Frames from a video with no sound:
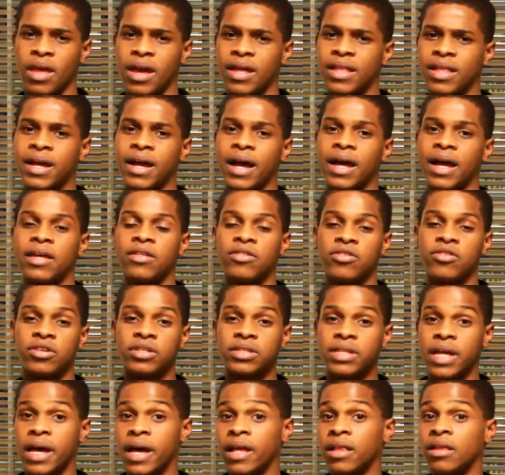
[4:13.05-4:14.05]
and the guy
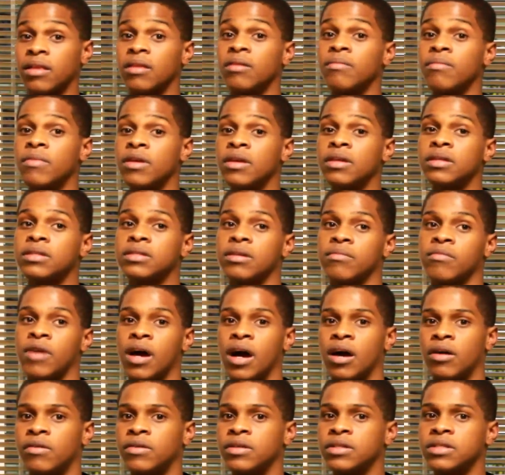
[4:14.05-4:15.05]
just added me some
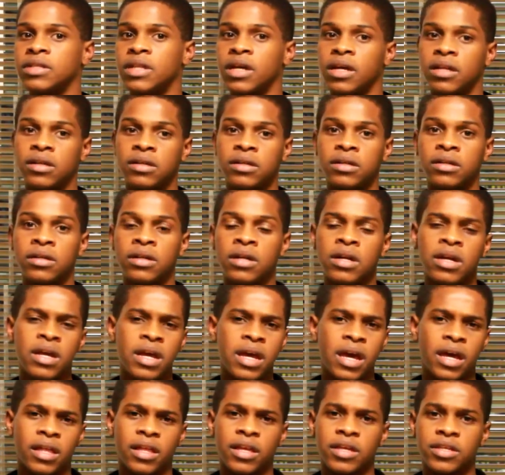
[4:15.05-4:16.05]
hours later,
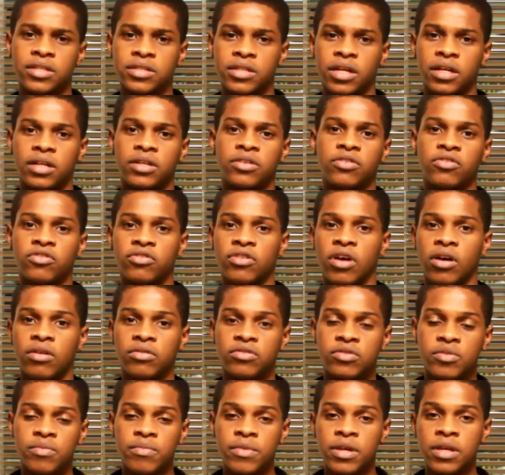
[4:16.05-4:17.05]
and he started to talk
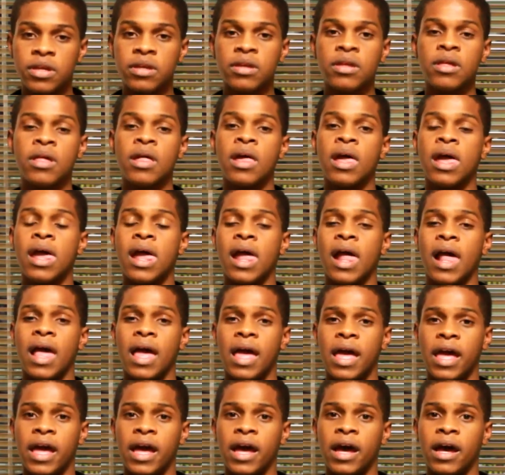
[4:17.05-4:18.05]
to me.
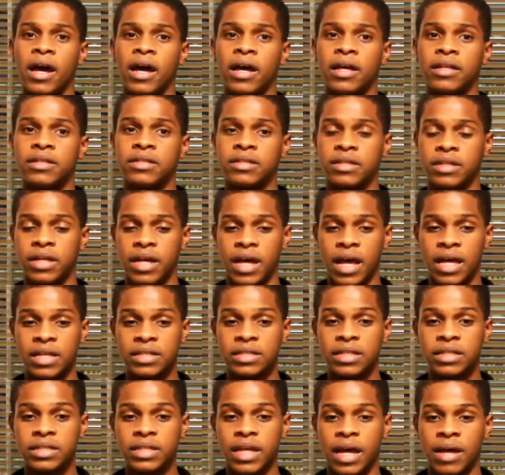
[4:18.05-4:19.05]
And
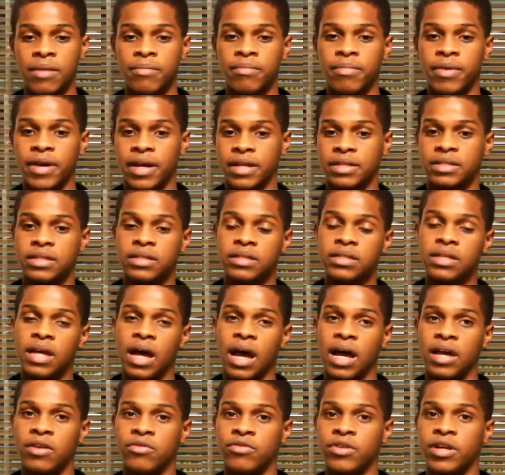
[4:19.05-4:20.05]
as the time passed,
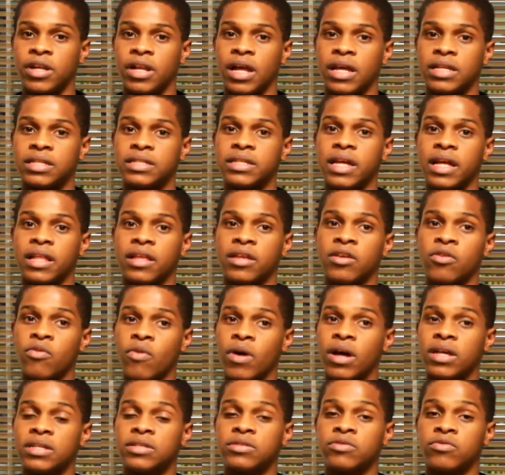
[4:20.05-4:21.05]
I realized that he
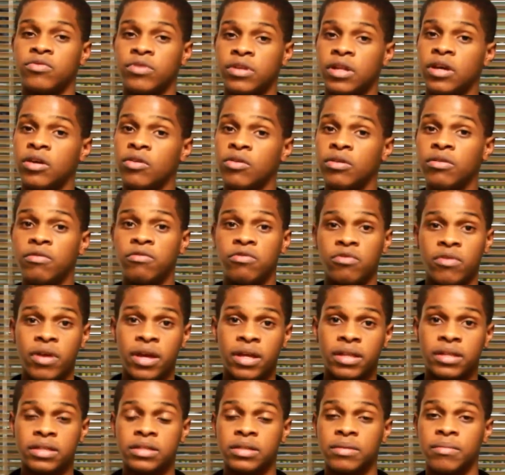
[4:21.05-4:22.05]
was really a good
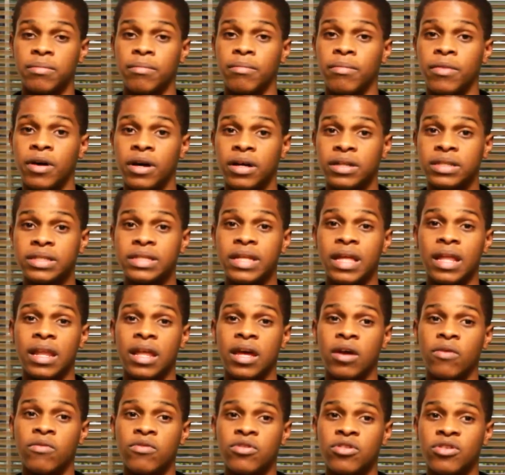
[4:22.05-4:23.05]
friend, but the
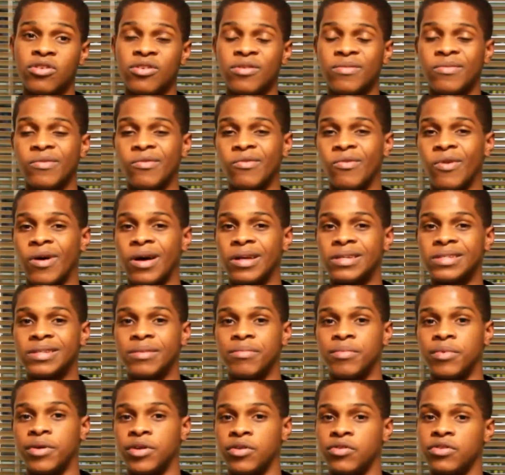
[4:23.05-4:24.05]
language was a
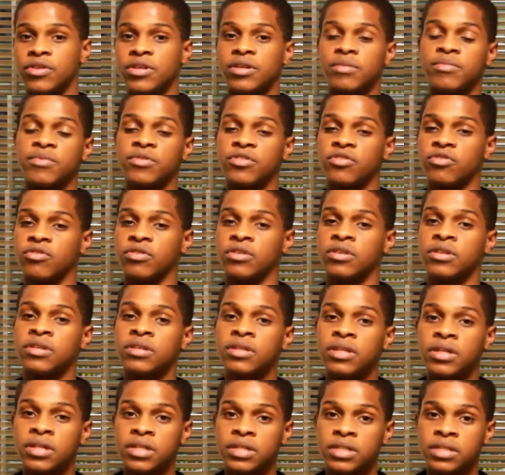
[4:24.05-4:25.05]
barrier
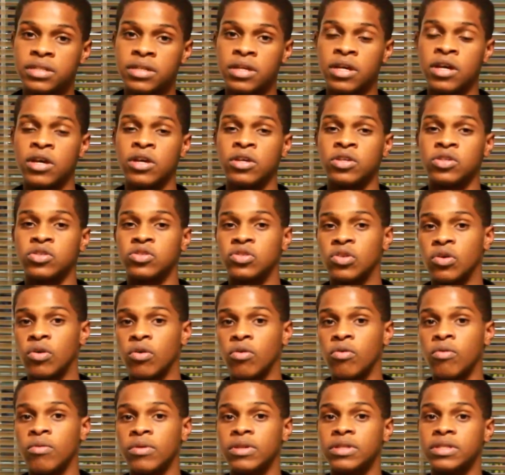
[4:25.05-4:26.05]
between us.
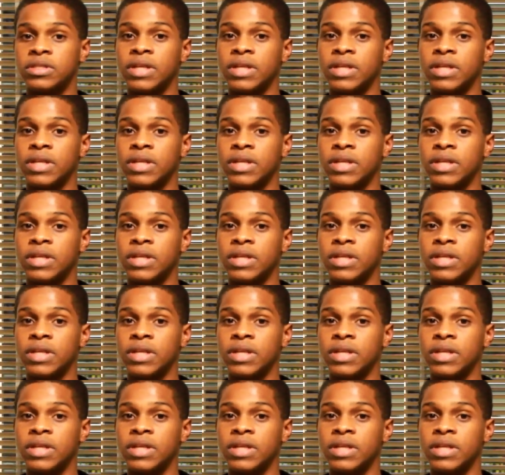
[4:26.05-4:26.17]
So